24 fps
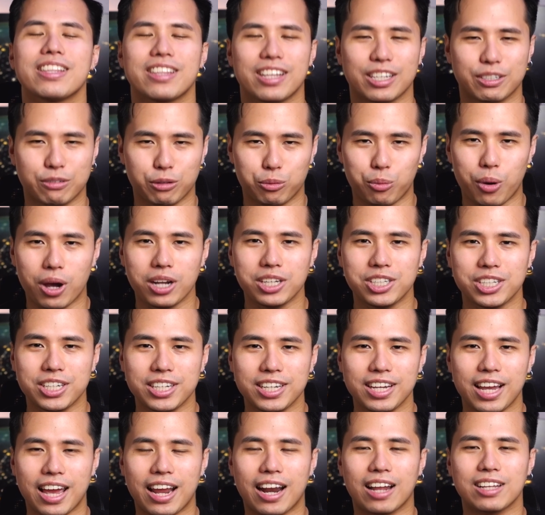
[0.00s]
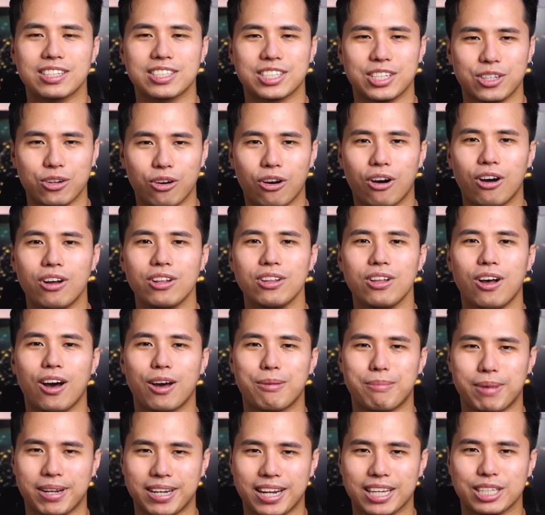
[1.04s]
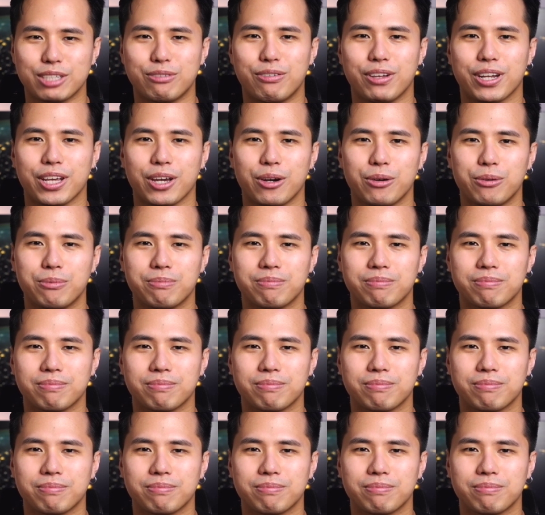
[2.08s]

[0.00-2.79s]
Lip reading: Thanks for watching, and I'll see you all on my next video.